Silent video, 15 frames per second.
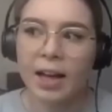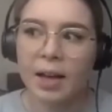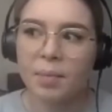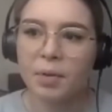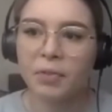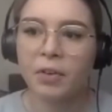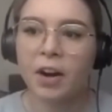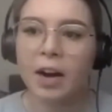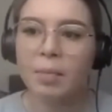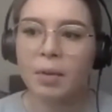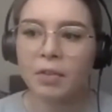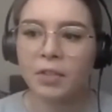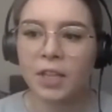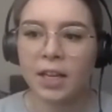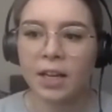Before I
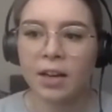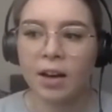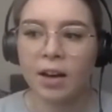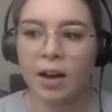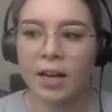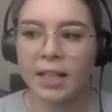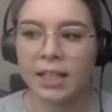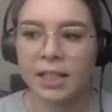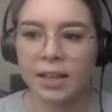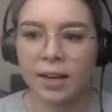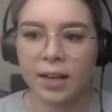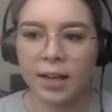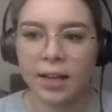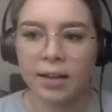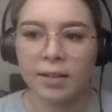moved here, I
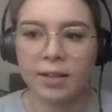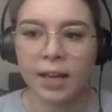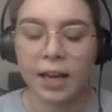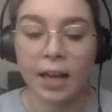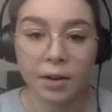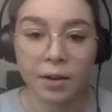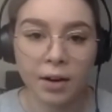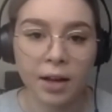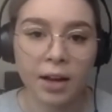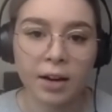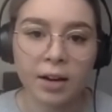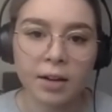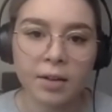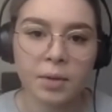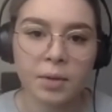studied like
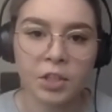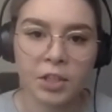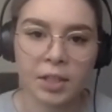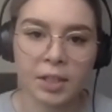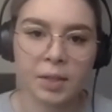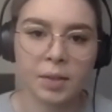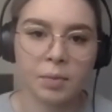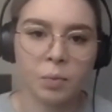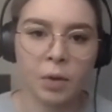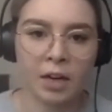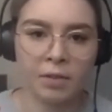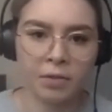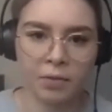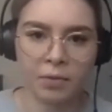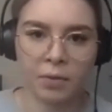hiragana, which is one
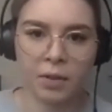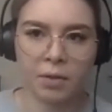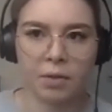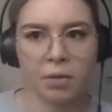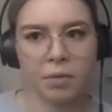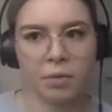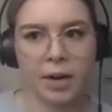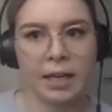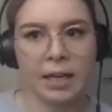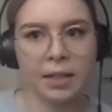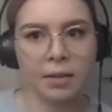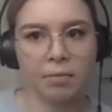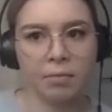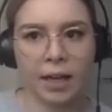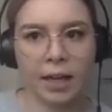of the three
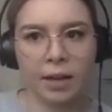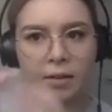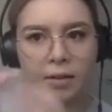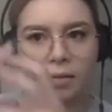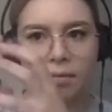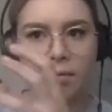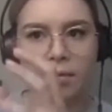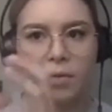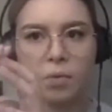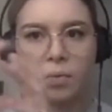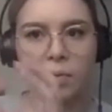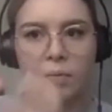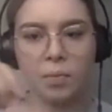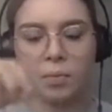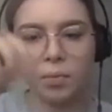like
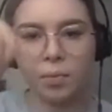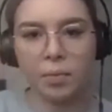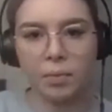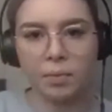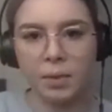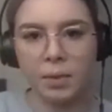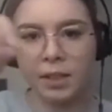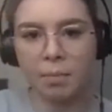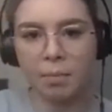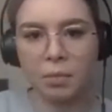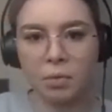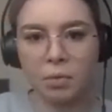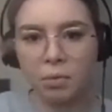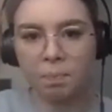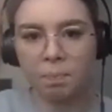
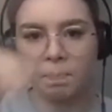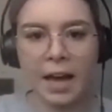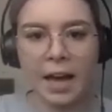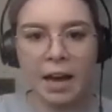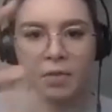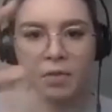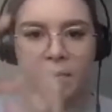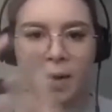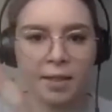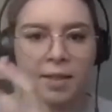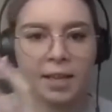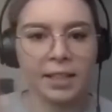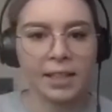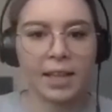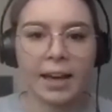symbol alphabet
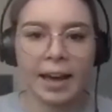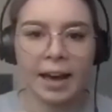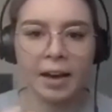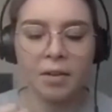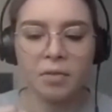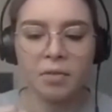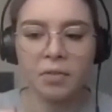things that they have.